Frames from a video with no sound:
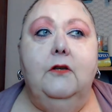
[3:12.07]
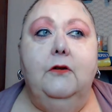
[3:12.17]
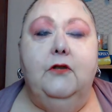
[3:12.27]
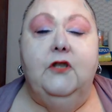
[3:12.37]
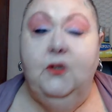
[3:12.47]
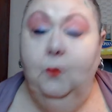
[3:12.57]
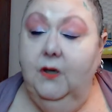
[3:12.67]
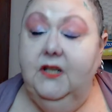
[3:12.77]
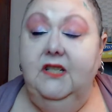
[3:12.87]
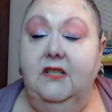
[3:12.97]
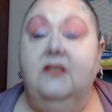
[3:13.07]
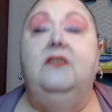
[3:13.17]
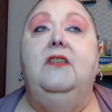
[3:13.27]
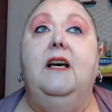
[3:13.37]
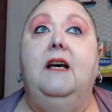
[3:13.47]
sources
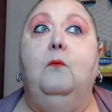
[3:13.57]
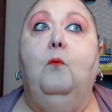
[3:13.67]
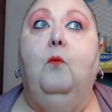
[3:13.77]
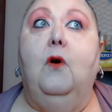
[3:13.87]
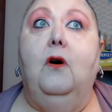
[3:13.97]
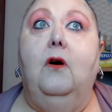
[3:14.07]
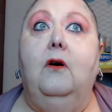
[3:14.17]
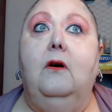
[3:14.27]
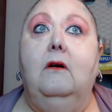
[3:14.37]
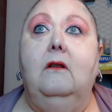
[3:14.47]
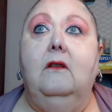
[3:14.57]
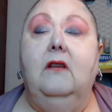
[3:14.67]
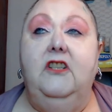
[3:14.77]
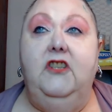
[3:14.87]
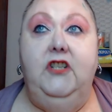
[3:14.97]
that were
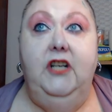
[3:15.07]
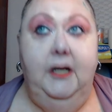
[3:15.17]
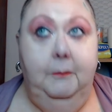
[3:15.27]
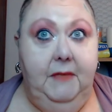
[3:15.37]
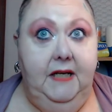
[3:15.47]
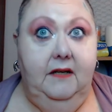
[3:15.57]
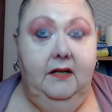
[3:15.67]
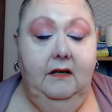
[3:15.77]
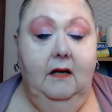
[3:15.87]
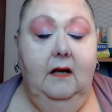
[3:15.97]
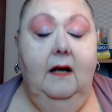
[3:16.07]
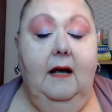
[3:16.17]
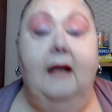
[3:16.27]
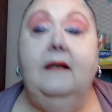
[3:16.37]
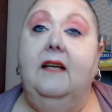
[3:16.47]
legitimate
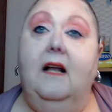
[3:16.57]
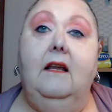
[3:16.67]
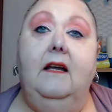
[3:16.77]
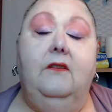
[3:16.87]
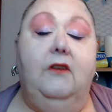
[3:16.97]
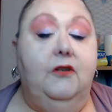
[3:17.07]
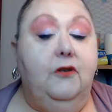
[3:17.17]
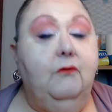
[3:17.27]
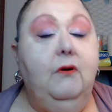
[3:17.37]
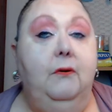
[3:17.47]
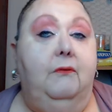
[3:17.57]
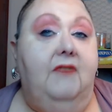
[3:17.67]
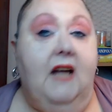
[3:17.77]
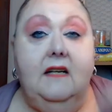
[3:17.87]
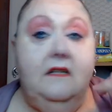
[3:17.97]
and telling the truth,
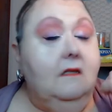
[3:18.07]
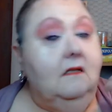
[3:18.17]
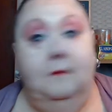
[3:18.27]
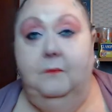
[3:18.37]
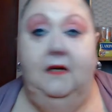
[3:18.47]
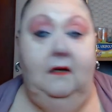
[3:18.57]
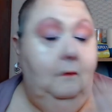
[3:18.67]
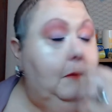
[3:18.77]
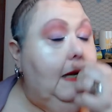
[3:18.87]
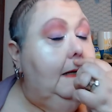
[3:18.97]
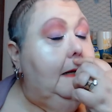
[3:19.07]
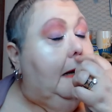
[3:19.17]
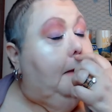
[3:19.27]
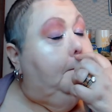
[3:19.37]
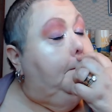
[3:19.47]
not just something you made up,